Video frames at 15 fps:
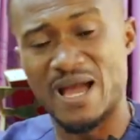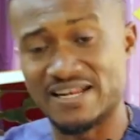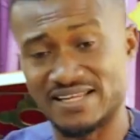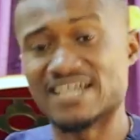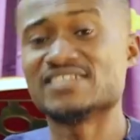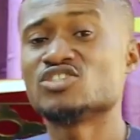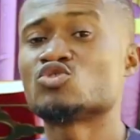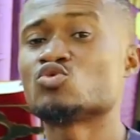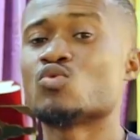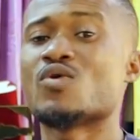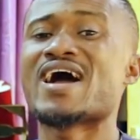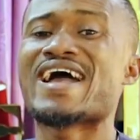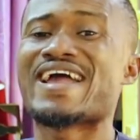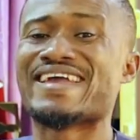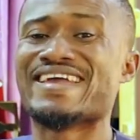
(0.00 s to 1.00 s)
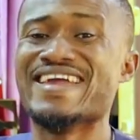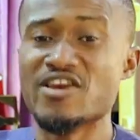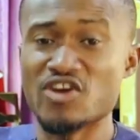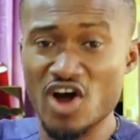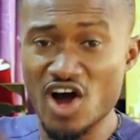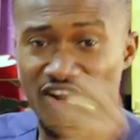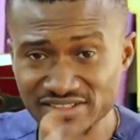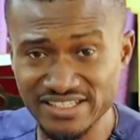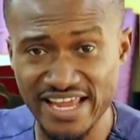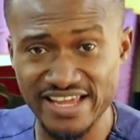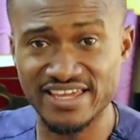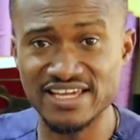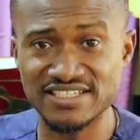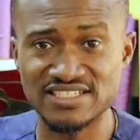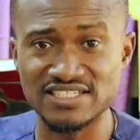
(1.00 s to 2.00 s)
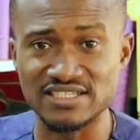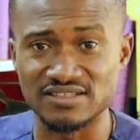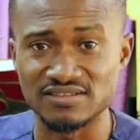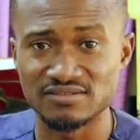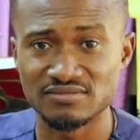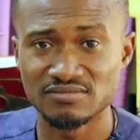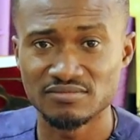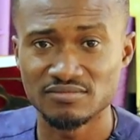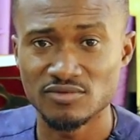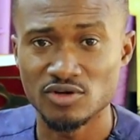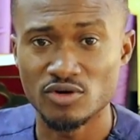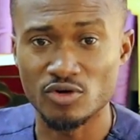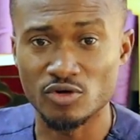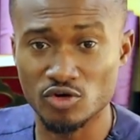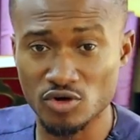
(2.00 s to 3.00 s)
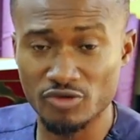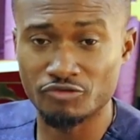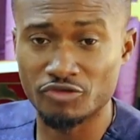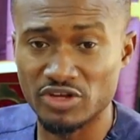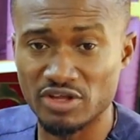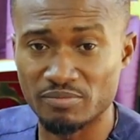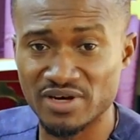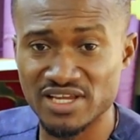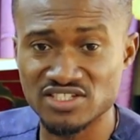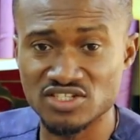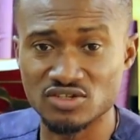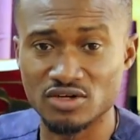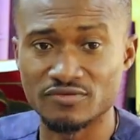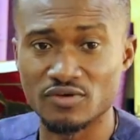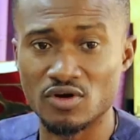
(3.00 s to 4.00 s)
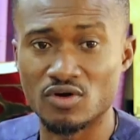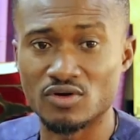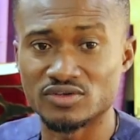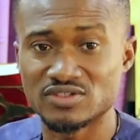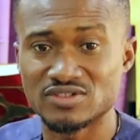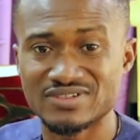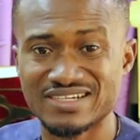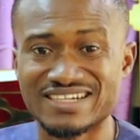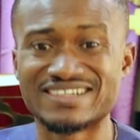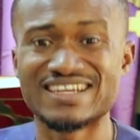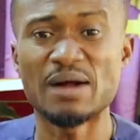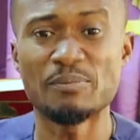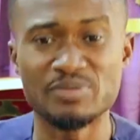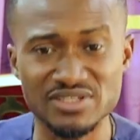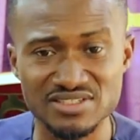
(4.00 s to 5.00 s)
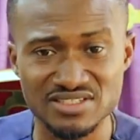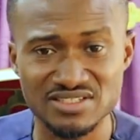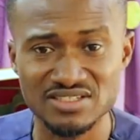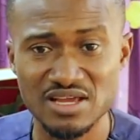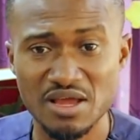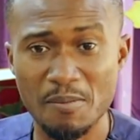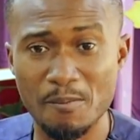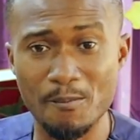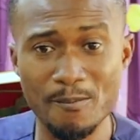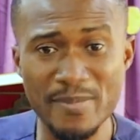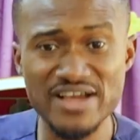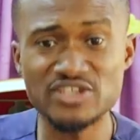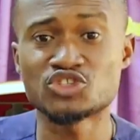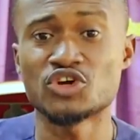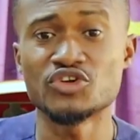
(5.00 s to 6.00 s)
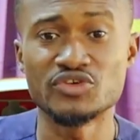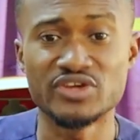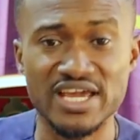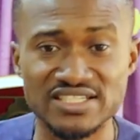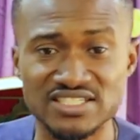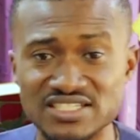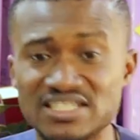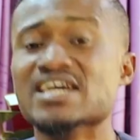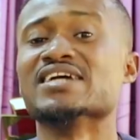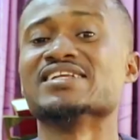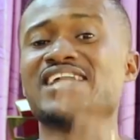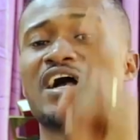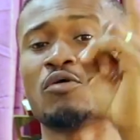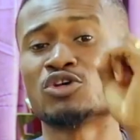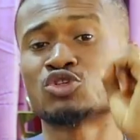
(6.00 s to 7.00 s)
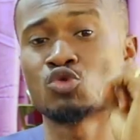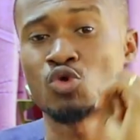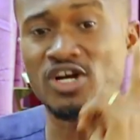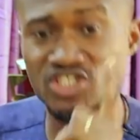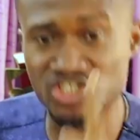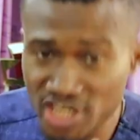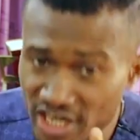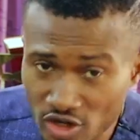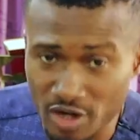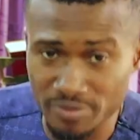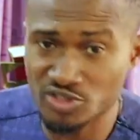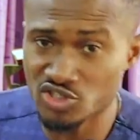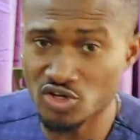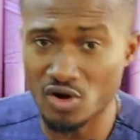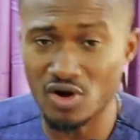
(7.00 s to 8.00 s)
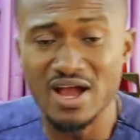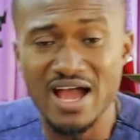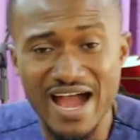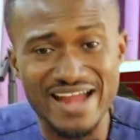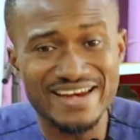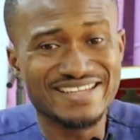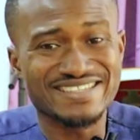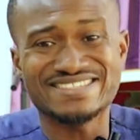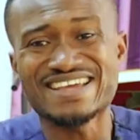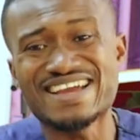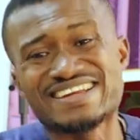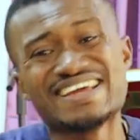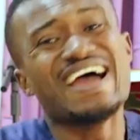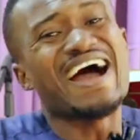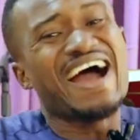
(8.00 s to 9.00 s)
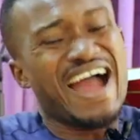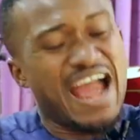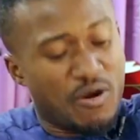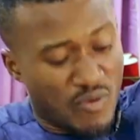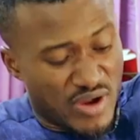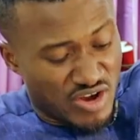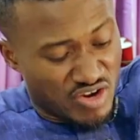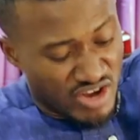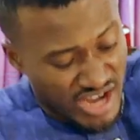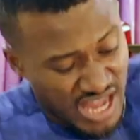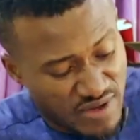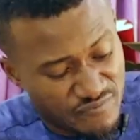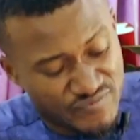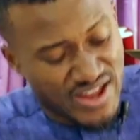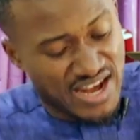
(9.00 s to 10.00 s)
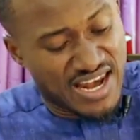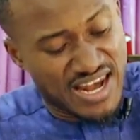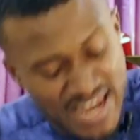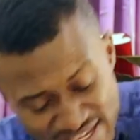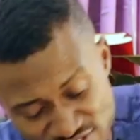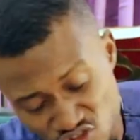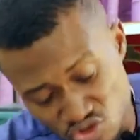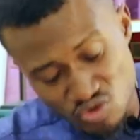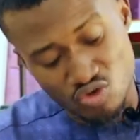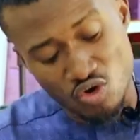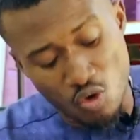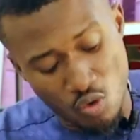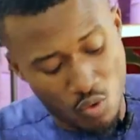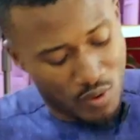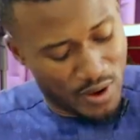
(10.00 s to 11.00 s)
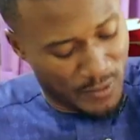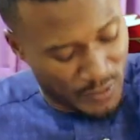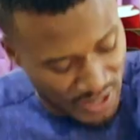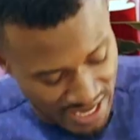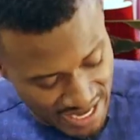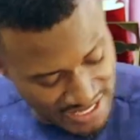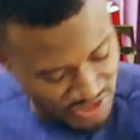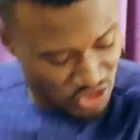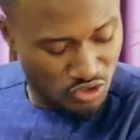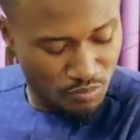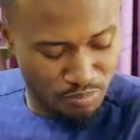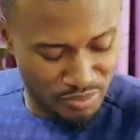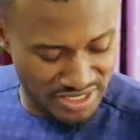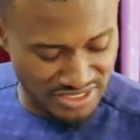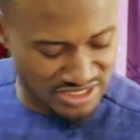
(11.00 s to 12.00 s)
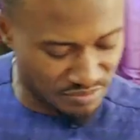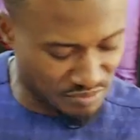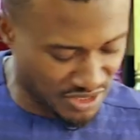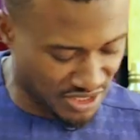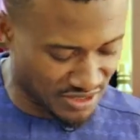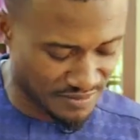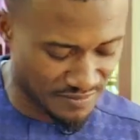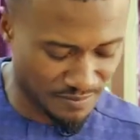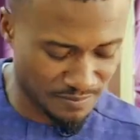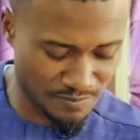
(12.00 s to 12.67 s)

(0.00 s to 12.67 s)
And that is why in all thy getting, run for the blessing of God. Grab it. Make sure you get it. That was what Jacob saw. And he said, I will never let you go unless you bless me.